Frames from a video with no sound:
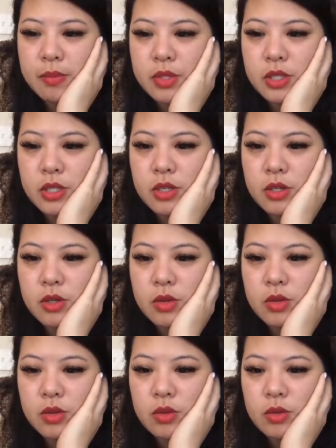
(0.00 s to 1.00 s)

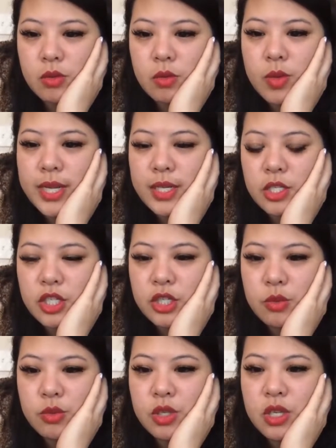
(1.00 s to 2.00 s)
So when do
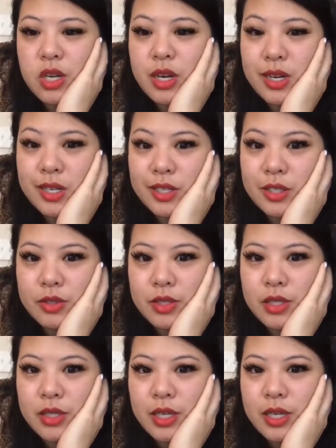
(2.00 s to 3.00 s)
you not use
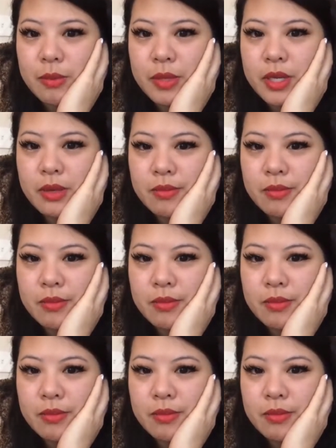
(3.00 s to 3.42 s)
concatMap?